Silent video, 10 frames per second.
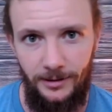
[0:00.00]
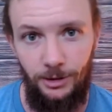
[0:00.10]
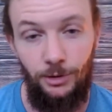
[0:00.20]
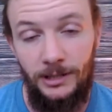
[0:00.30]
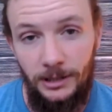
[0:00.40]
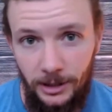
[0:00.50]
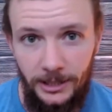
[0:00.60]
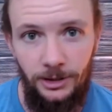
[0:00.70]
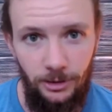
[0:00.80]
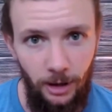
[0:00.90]
and you can
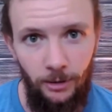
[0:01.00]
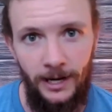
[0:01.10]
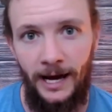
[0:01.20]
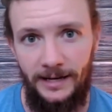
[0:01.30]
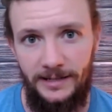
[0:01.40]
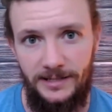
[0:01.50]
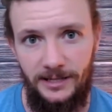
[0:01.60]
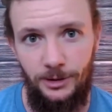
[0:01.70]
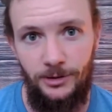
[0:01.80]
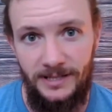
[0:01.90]
look in your own eyes
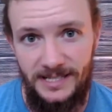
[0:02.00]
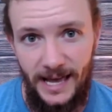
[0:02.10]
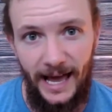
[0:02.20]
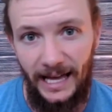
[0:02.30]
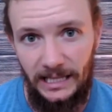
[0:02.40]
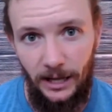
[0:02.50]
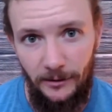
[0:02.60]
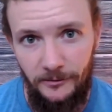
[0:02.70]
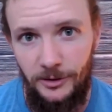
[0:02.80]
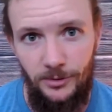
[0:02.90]
and you can say, I
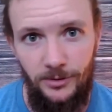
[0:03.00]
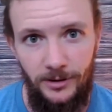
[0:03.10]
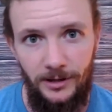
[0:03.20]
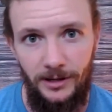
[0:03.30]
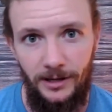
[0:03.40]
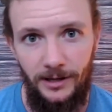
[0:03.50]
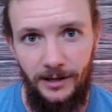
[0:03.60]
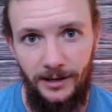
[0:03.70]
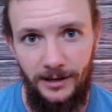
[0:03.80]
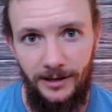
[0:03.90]
love you,
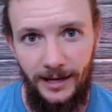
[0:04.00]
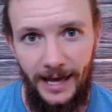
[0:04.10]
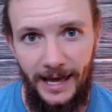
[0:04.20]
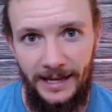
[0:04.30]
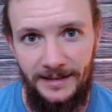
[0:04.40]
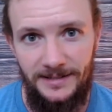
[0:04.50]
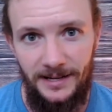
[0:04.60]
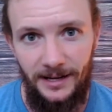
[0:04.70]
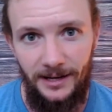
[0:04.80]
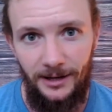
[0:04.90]
and
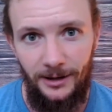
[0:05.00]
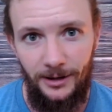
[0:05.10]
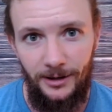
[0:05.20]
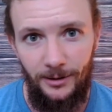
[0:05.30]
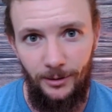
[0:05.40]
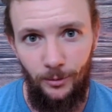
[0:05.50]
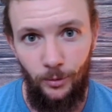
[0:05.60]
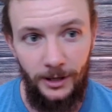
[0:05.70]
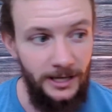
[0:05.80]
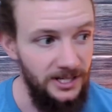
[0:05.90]

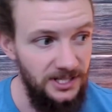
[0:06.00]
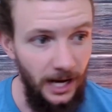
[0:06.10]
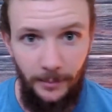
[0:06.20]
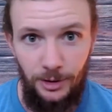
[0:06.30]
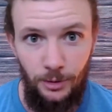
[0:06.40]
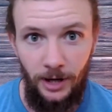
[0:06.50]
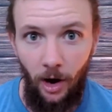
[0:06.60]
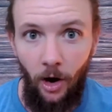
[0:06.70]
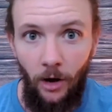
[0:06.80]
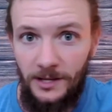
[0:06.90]
we're going to stop doing
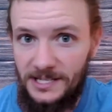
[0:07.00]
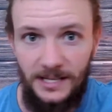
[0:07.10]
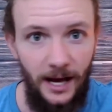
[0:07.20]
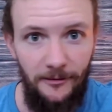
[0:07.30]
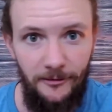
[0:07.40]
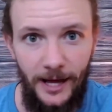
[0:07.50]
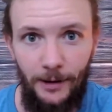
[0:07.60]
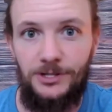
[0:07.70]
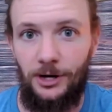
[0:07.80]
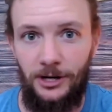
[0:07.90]
all the stuff
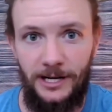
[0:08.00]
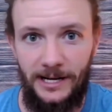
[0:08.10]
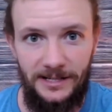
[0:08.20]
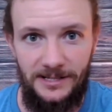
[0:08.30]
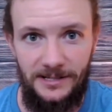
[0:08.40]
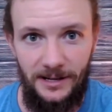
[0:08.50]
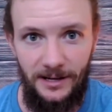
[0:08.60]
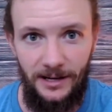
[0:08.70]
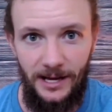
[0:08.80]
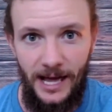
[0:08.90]
that was hurting us,
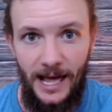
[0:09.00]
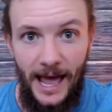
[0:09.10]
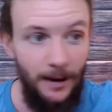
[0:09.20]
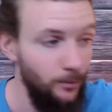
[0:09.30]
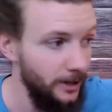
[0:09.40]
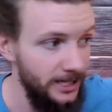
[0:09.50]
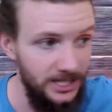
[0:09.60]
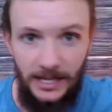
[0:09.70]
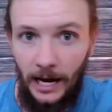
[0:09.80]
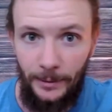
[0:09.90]
and we're going to
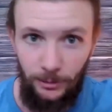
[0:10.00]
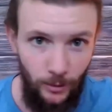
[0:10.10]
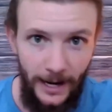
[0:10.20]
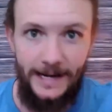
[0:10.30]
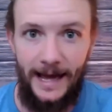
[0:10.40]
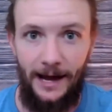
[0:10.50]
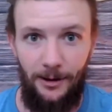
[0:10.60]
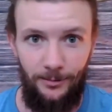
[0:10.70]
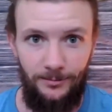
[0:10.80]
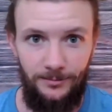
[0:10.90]
stop it right now.